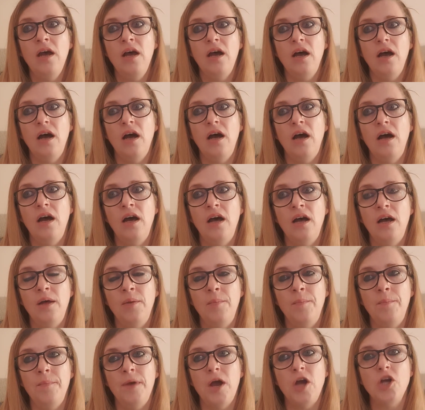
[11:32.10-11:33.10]

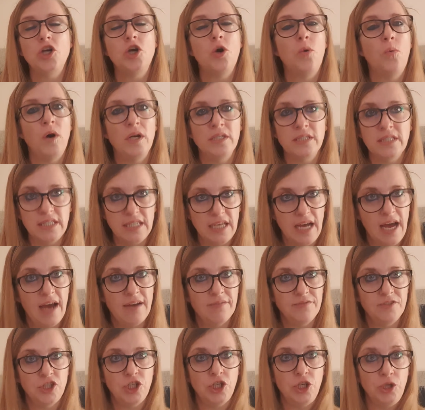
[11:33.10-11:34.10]
Go on to
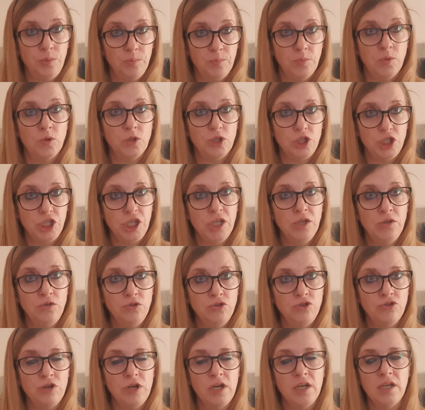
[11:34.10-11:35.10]
have 2 more
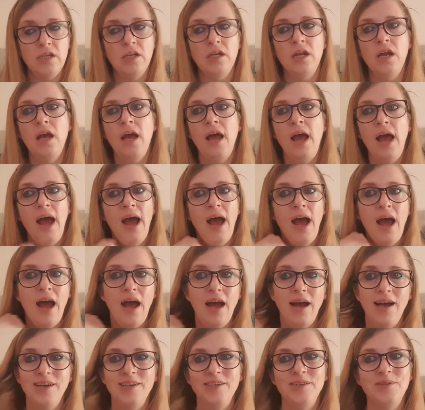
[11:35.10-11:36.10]
children,
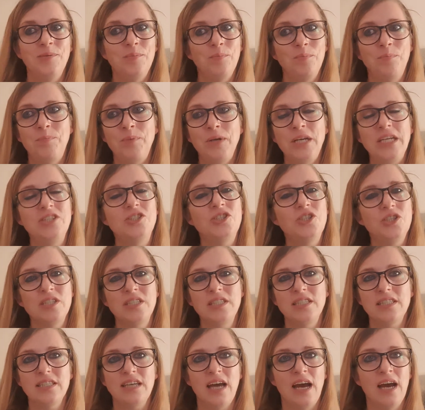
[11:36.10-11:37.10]
but it
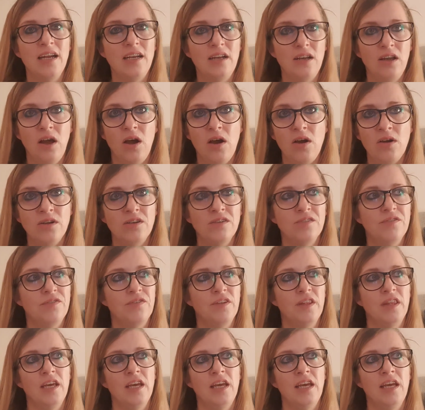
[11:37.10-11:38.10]
doesn't take long for
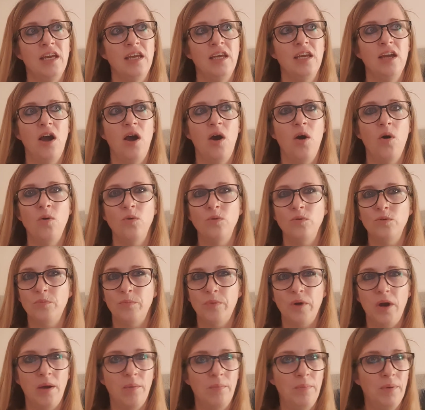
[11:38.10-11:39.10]
the old
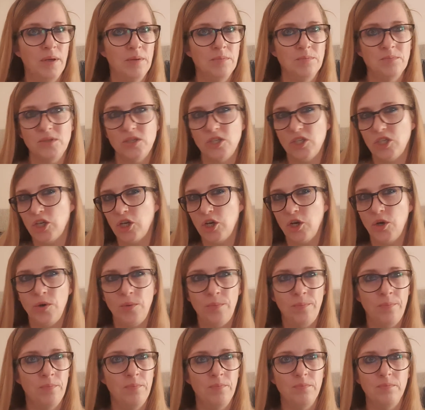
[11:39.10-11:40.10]
problems to
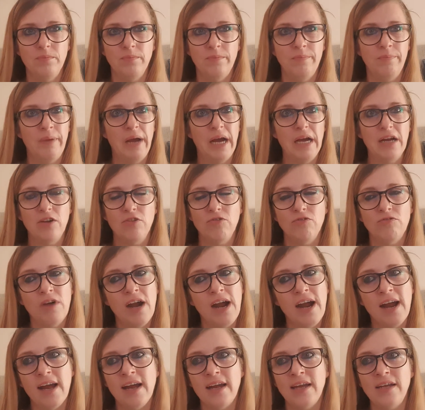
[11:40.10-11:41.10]
come back
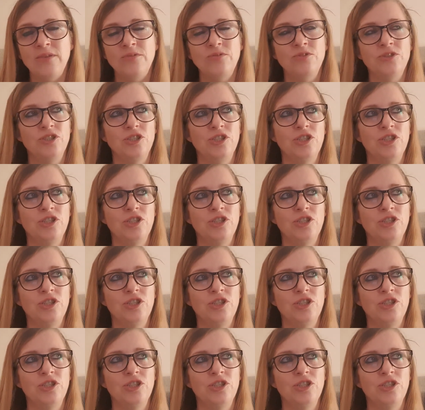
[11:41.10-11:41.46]
around.